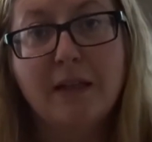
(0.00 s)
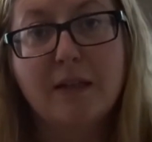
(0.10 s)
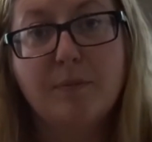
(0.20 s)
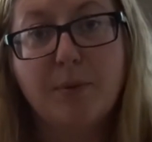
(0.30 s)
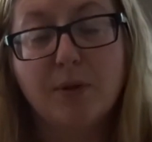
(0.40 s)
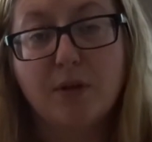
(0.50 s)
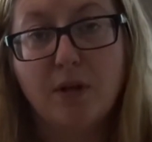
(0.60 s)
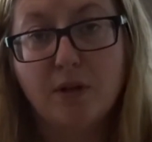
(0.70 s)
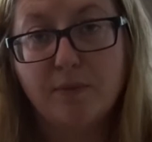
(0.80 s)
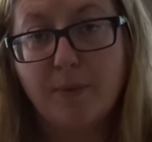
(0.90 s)
They've put a
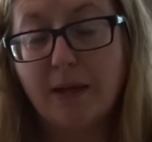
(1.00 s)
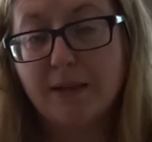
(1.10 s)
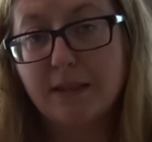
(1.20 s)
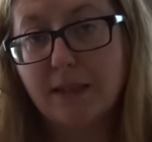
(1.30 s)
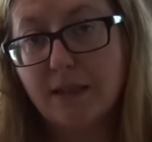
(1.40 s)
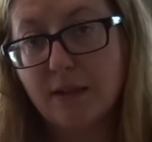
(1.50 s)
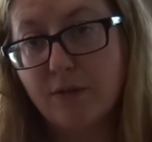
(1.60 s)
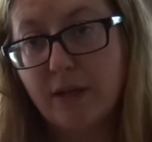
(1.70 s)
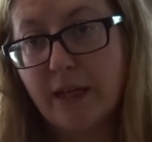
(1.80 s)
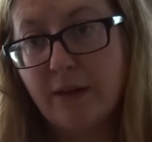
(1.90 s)
lot of plants into their
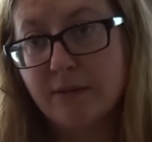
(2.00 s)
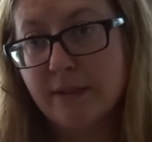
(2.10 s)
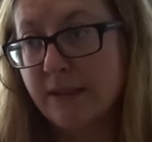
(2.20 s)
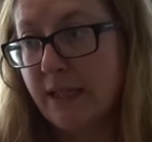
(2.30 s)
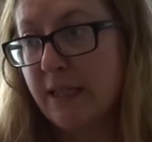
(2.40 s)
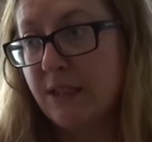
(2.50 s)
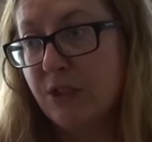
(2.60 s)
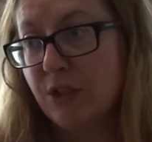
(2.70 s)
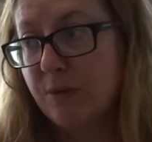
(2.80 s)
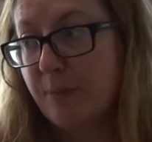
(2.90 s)
greenhouses and it's
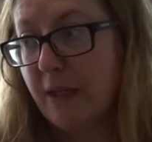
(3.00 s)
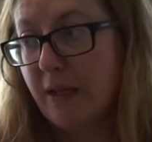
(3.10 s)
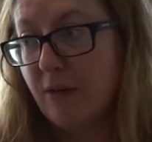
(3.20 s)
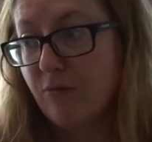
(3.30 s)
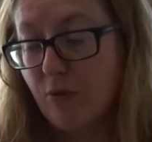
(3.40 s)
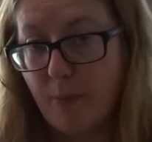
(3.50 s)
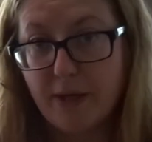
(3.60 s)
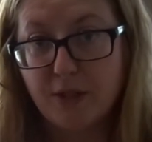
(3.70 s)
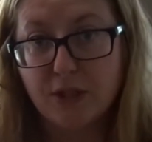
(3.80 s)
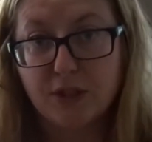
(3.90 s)
just been
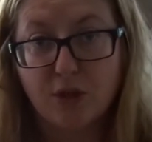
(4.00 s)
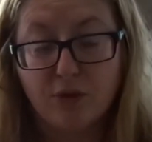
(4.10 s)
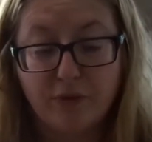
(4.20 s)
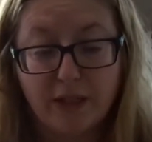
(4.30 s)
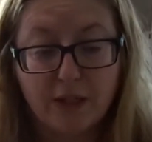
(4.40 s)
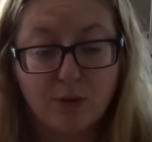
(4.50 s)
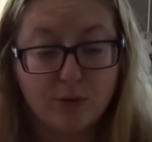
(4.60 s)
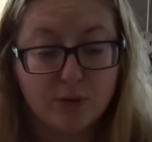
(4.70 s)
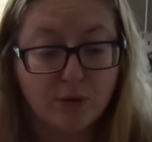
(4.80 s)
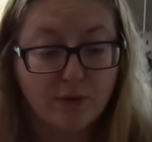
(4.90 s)
rubbish. It's gone really
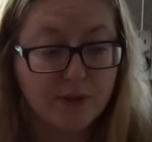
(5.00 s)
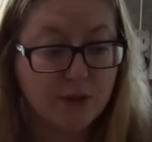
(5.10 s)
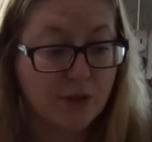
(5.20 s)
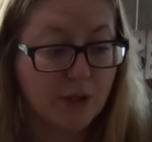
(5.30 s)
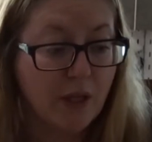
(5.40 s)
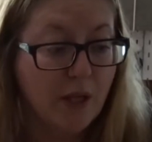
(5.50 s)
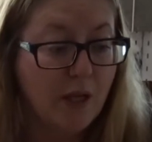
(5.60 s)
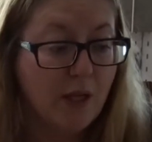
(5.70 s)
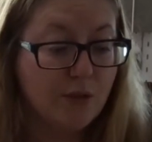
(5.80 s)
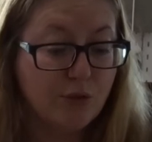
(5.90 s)
cold all of a sudden.
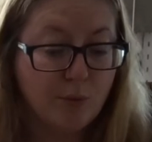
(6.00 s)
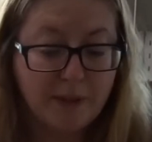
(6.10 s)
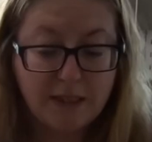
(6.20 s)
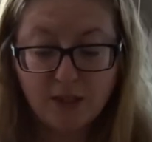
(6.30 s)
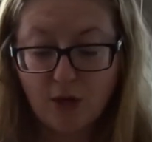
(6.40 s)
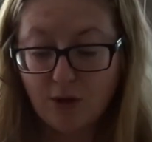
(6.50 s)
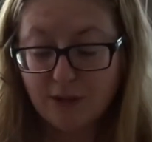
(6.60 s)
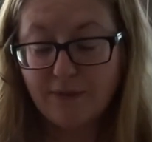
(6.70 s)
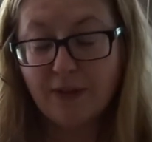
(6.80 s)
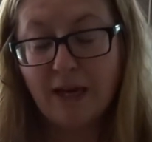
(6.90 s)
So don't be
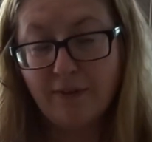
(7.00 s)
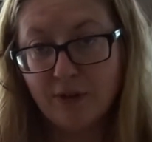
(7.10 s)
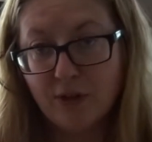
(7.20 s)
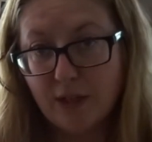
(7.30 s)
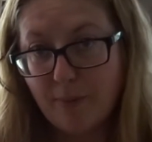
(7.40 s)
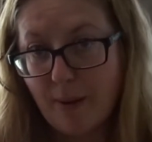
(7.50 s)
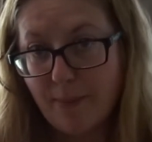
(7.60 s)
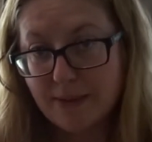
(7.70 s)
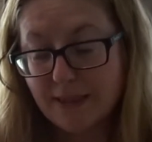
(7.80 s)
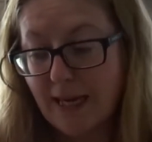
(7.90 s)
disheartened if you haven't got your
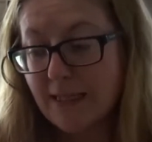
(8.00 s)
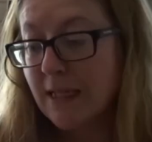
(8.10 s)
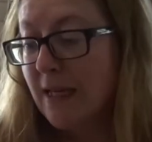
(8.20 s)
peppers yet.